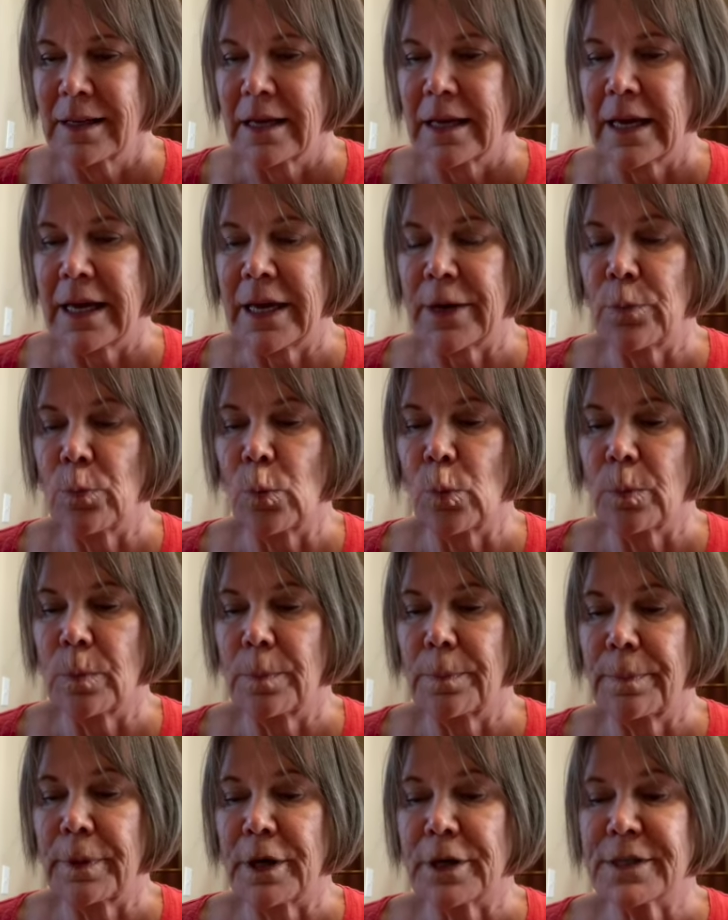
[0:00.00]
A
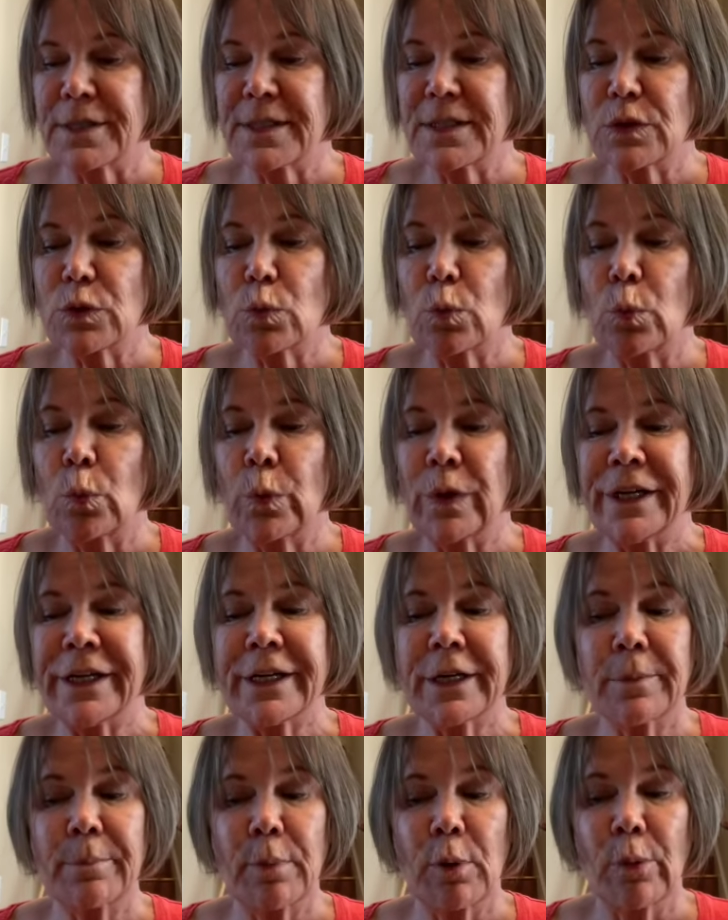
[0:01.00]
person's
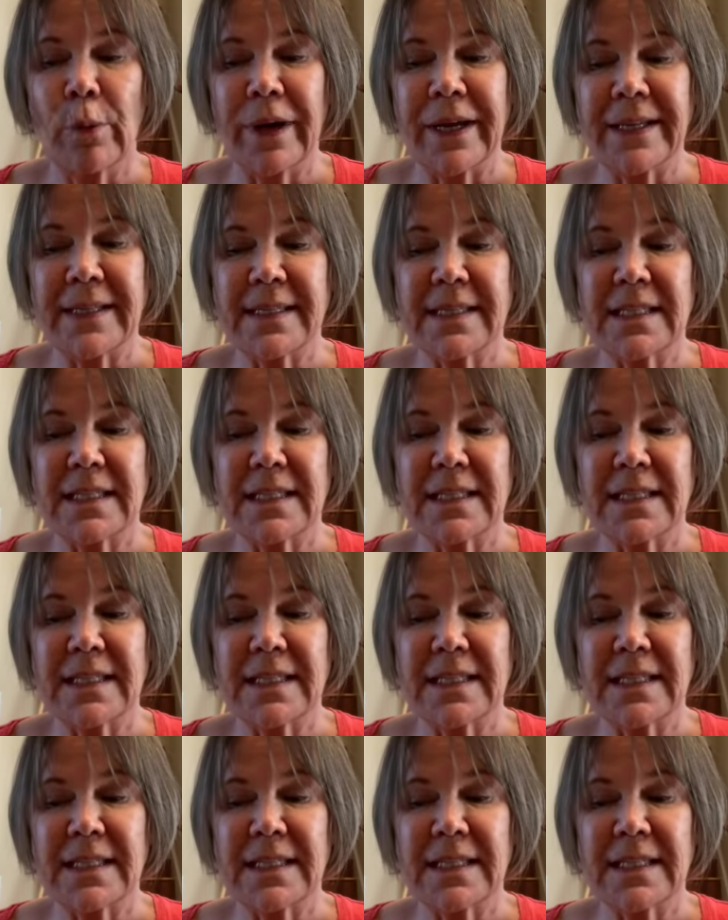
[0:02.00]
weak points,